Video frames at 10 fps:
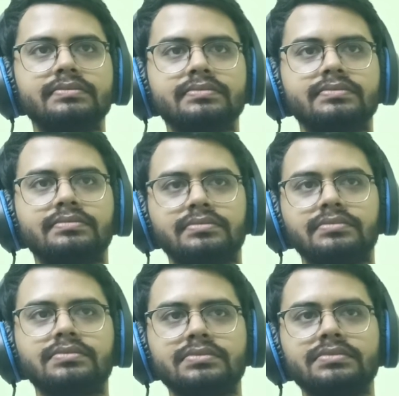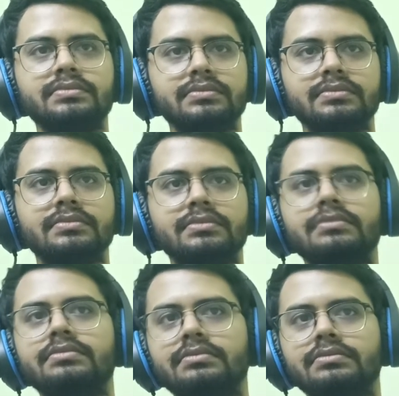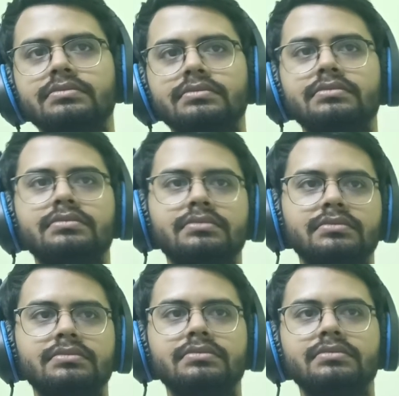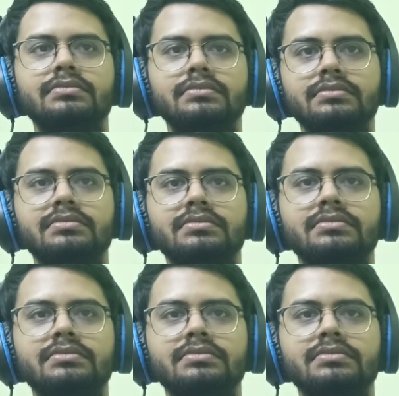Nobody speaks.